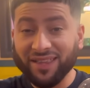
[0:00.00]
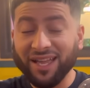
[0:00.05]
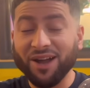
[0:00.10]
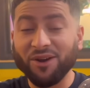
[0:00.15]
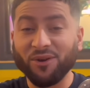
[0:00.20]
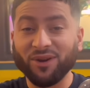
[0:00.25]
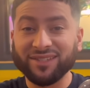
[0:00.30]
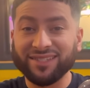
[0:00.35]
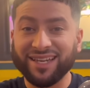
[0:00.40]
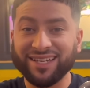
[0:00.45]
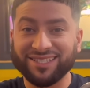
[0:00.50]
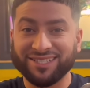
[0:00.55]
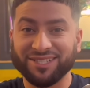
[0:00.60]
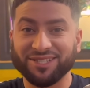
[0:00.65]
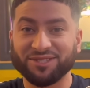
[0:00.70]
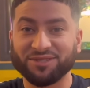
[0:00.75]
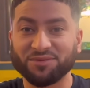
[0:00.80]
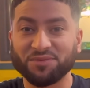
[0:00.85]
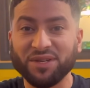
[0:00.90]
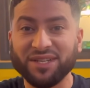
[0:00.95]
That one's actually
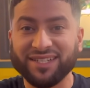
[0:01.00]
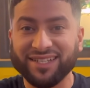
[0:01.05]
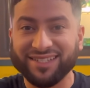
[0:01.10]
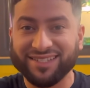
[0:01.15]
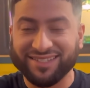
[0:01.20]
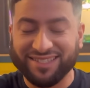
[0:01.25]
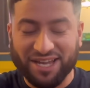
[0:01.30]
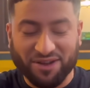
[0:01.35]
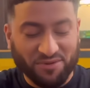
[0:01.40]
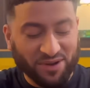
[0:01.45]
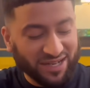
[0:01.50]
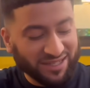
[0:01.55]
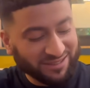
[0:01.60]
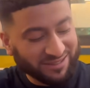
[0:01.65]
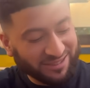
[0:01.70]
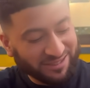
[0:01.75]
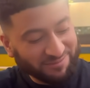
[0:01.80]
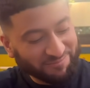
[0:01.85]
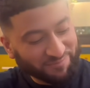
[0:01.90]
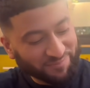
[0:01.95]
sweet and sour,
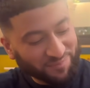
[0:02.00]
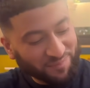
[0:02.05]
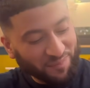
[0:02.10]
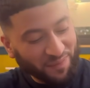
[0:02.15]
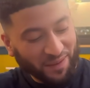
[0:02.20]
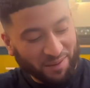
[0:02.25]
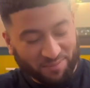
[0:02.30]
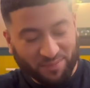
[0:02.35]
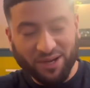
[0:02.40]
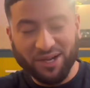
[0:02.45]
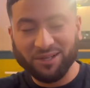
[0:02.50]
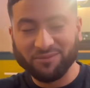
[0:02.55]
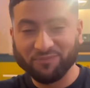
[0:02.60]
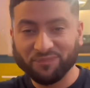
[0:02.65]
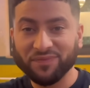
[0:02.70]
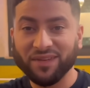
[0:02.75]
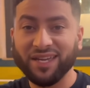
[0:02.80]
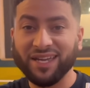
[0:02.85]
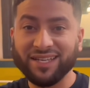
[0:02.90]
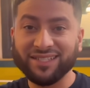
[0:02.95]
but
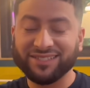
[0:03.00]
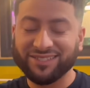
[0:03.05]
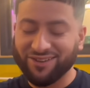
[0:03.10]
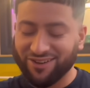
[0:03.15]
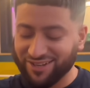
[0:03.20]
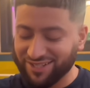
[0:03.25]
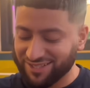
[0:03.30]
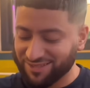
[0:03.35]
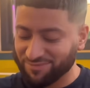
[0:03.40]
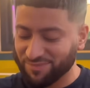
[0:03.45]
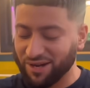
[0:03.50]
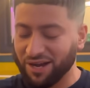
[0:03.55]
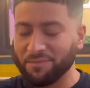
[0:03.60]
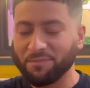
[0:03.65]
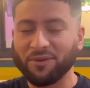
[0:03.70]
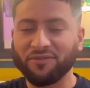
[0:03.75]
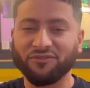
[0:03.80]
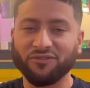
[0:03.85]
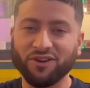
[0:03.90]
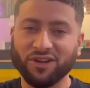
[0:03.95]
it is nice, but I
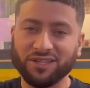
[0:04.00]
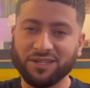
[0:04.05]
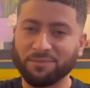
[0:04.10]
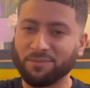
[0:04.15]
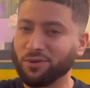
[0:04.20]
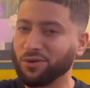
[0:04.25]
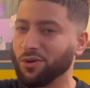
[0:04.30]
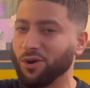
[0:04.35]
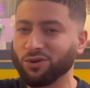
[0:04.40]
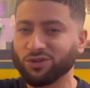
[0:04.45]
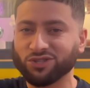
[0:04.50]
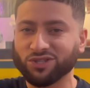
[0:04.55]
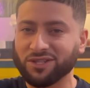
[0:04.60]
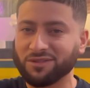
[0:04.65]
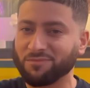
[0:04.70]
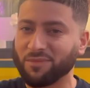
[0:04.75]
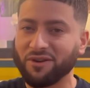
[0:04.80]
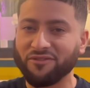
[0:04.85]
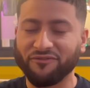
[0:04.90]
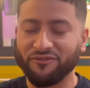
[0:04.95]
prefer the Blue
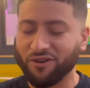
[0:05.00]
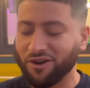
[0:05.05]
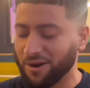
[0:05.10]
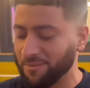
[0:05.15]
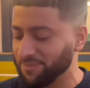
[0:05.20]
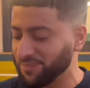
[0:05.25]
Ocean by far.